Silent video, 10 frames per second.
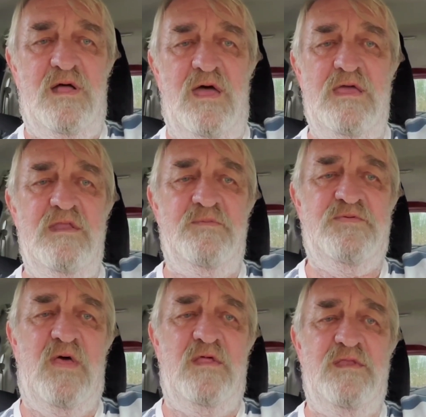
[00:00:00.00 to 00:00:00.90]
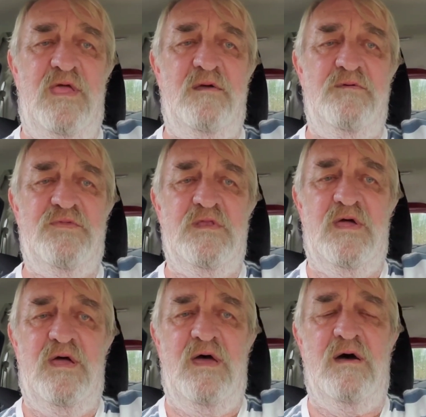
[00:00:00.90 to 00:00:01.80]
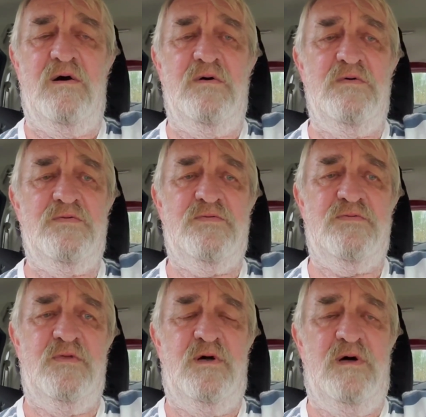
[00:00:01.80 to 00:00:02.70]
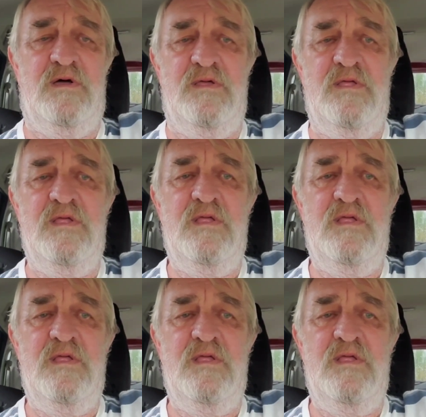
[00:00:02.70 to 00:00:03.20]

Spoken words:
I ended up selling everything. The house, I